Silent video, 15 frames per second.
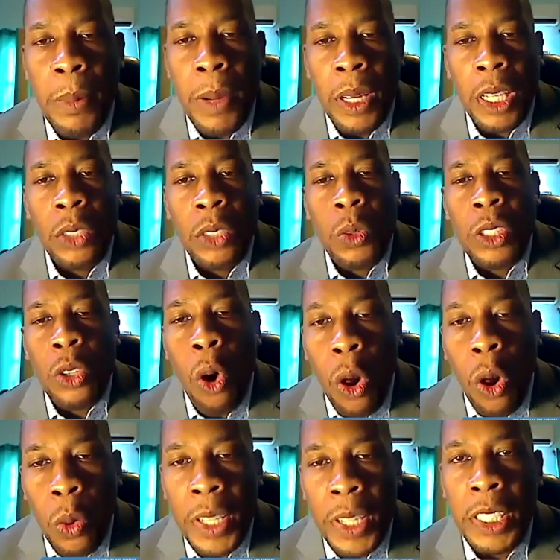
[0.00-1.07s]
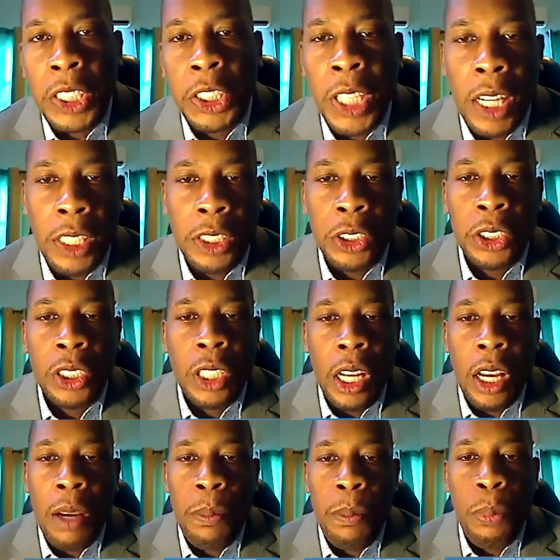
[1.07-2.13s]
it was always a challenge
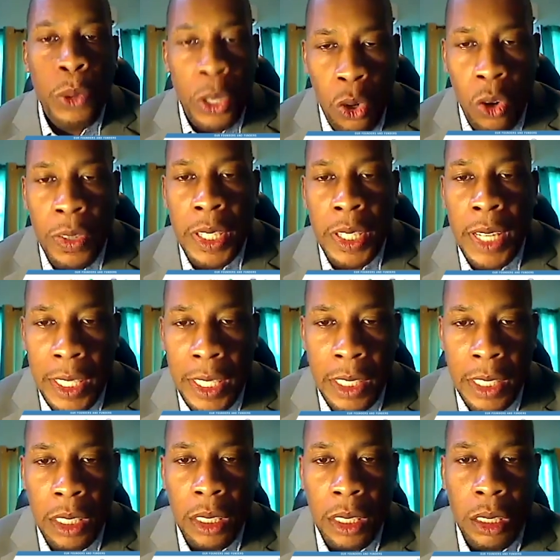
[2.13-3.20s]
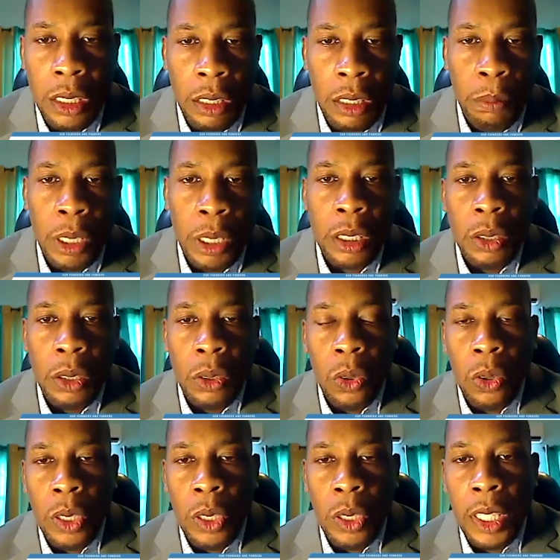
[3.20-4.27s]
uh, pre COVID nineteen, but
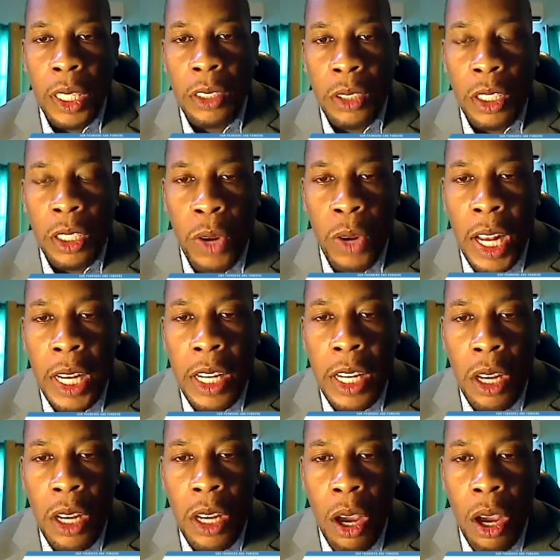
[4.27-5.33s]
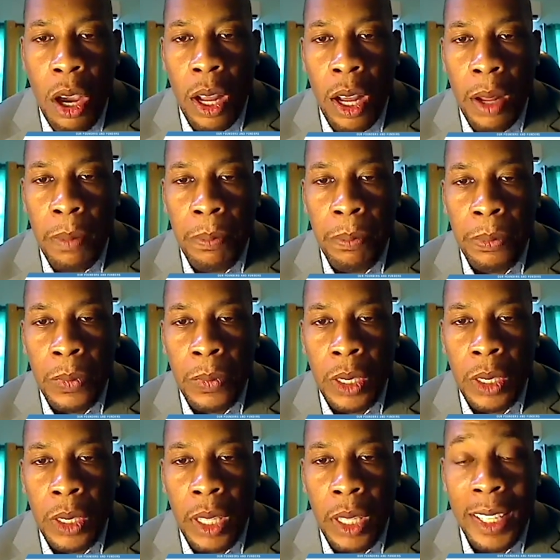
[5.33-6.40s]
it's it's really now um,
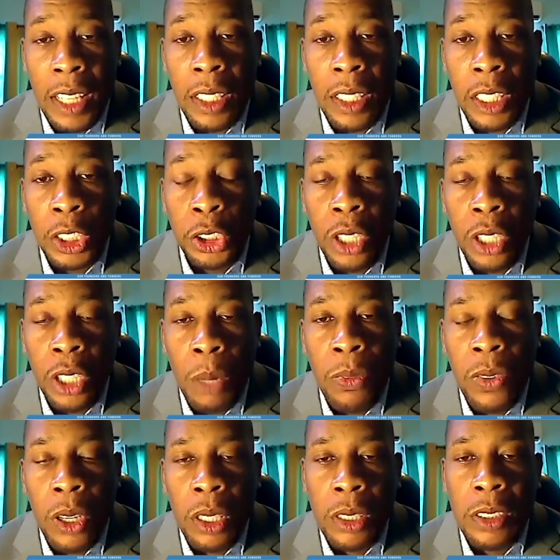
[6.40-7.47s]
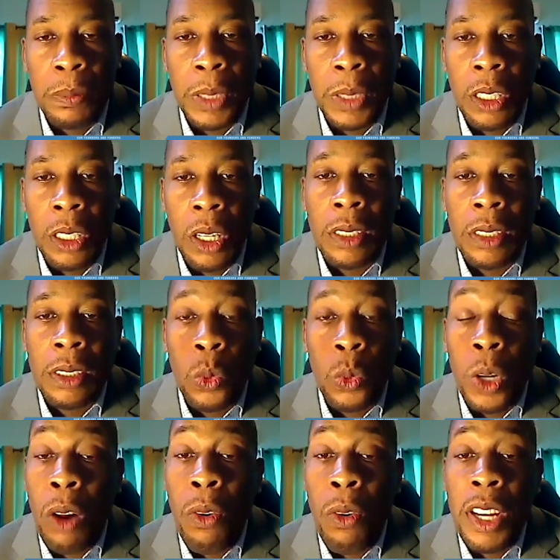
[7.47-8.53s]
again in sharp focus because
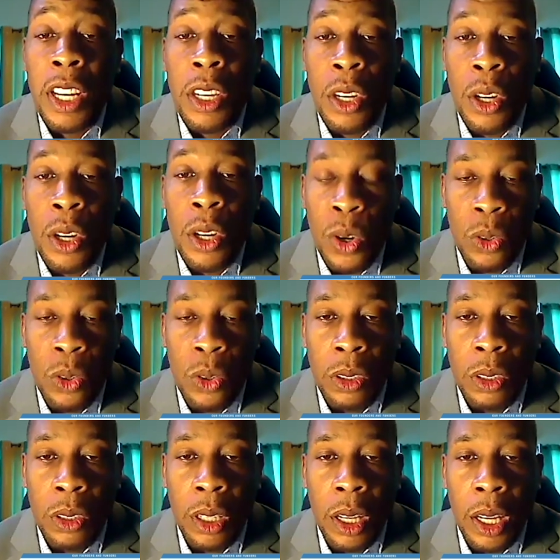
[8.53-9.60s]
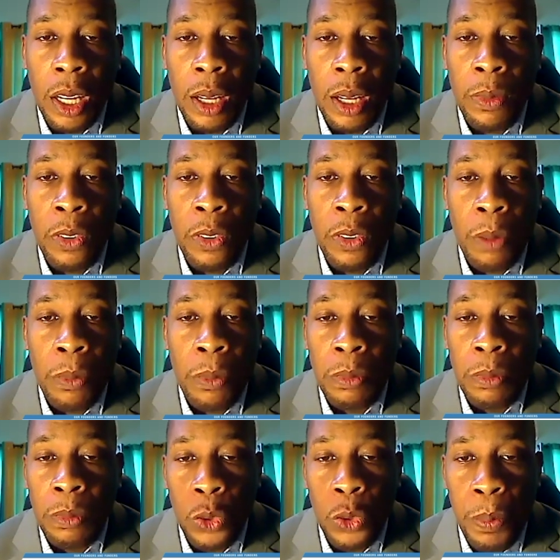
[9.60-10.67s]
we already know uh, from
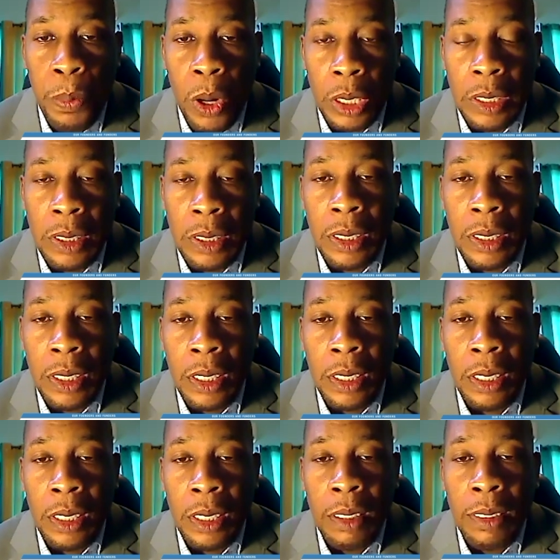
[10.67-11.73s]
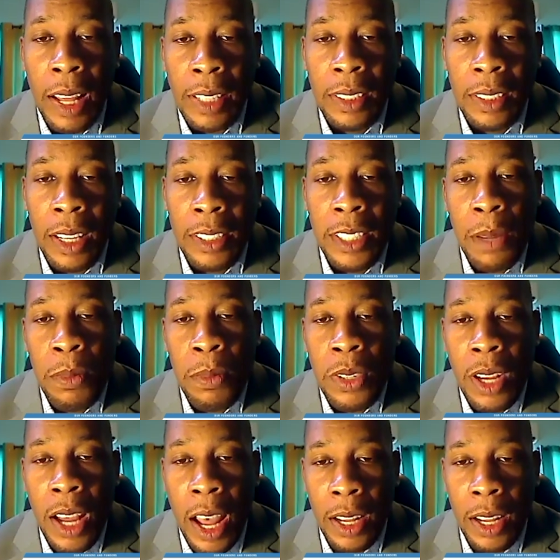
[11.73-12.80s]
reports that attempts to
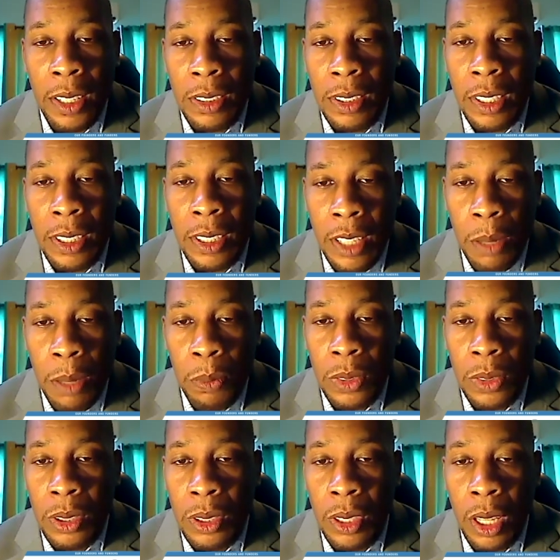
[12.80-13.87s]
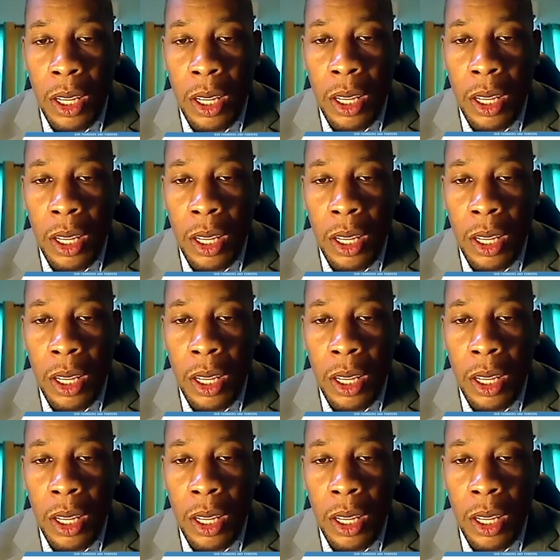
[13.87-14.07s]
hack systems, uh,